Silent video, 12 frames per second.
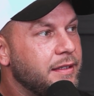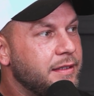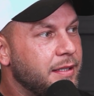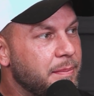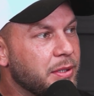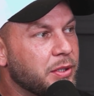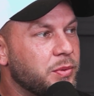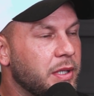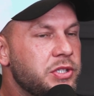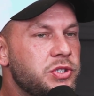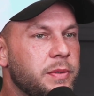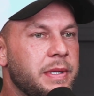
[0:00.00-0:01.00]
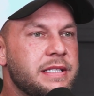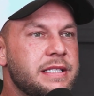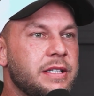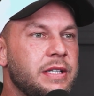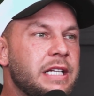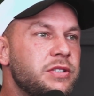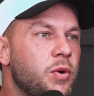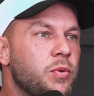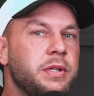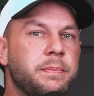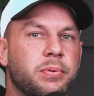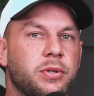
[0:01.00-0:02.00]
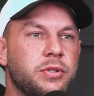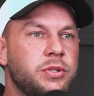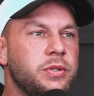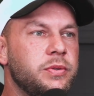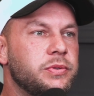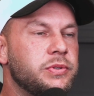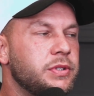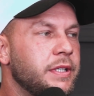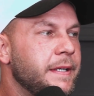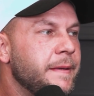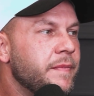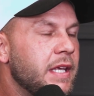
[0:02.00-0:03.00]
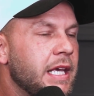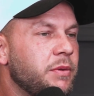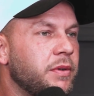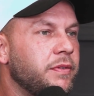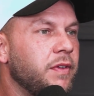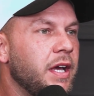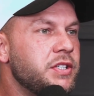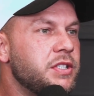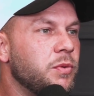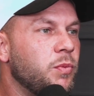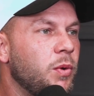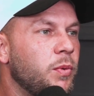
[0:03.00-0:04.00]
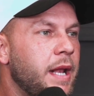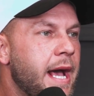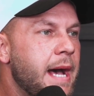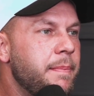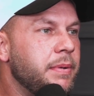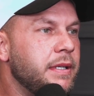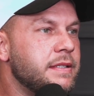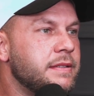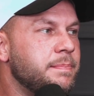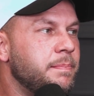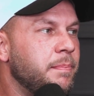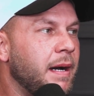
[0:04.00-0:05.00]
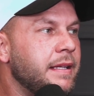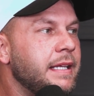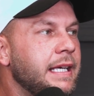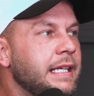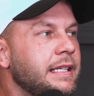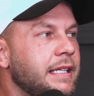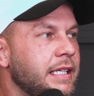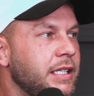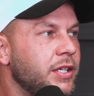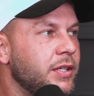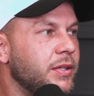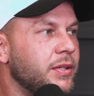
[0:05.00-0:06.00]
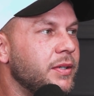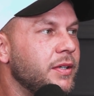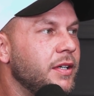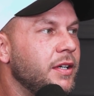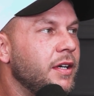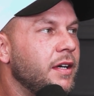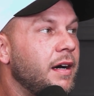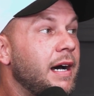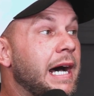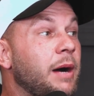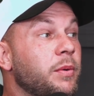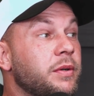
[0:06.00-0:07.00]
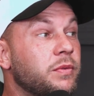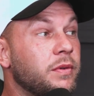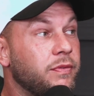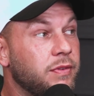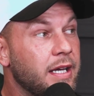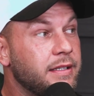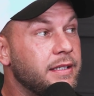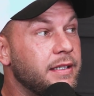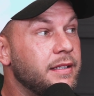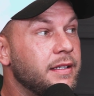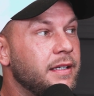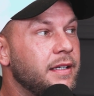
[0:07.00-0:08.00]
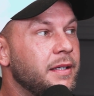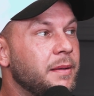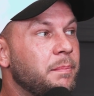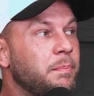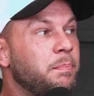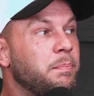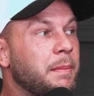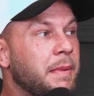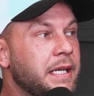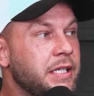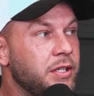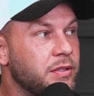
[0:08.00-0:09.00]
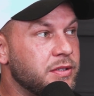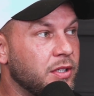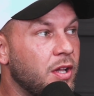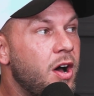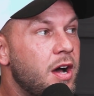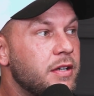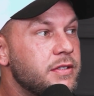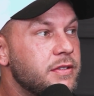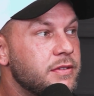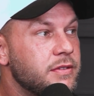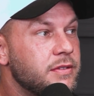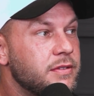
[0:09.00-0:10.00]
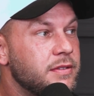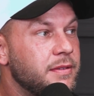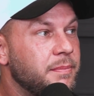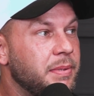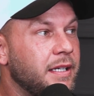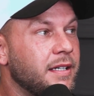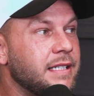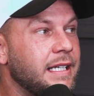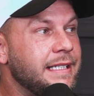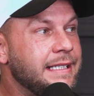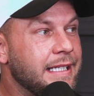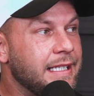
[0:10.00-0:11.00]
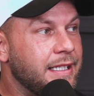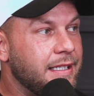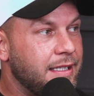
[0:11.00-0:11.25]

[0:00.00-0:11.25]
to build a relationship. And see, that's only produced in reflection. What would happen is by the end of the year, I would have reflected, but my year is a loss because I didn't